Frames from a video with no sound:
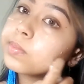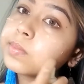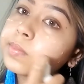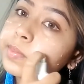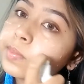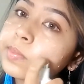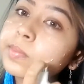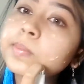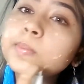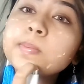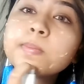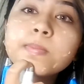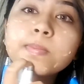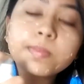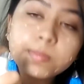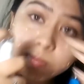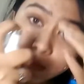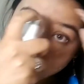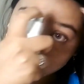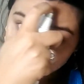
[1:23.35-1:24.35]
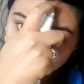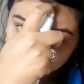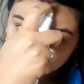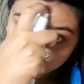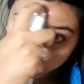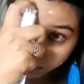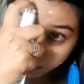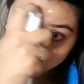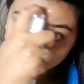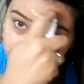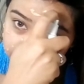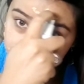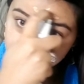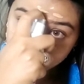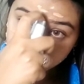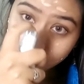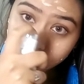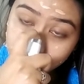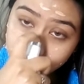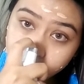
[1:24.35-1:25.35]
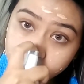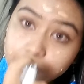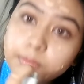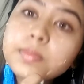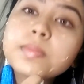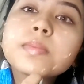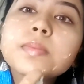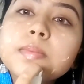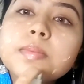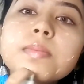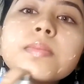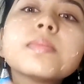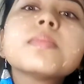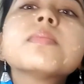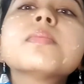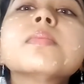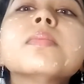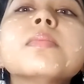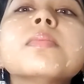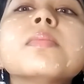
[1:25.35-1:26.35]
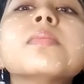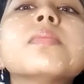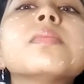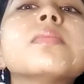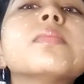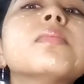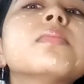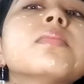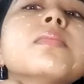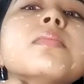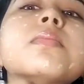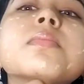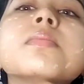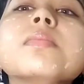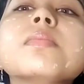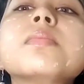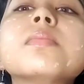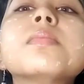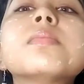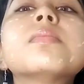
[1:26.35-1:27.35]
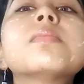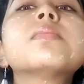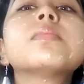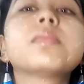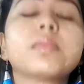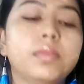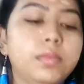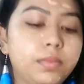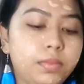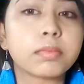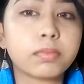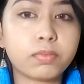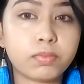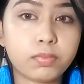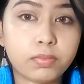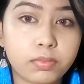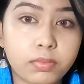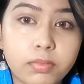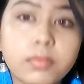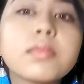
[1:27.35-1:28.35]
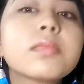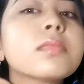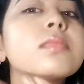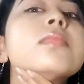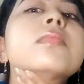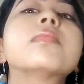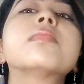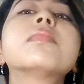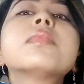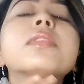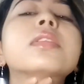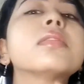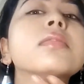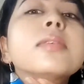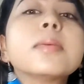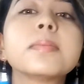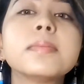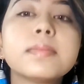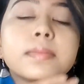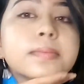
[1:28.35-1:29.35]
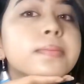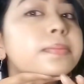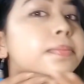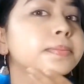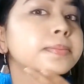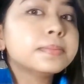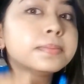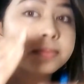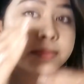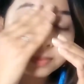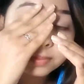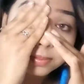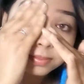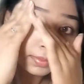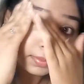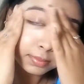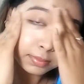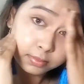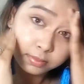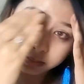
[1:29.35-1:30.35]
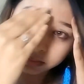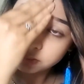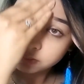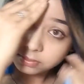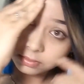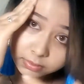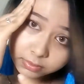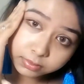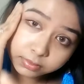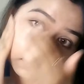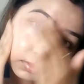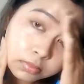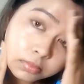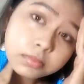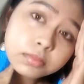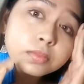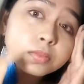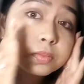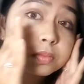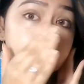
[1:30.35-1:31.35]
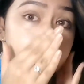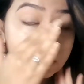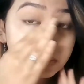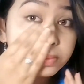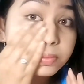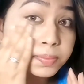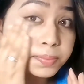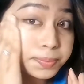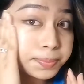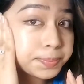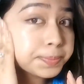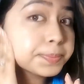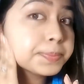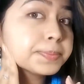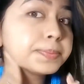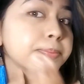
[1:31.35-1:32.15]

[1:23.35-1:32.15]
That's why I'm using a BB cream to give my face some coverage, and it will act as a base. Even this has some SPF in it.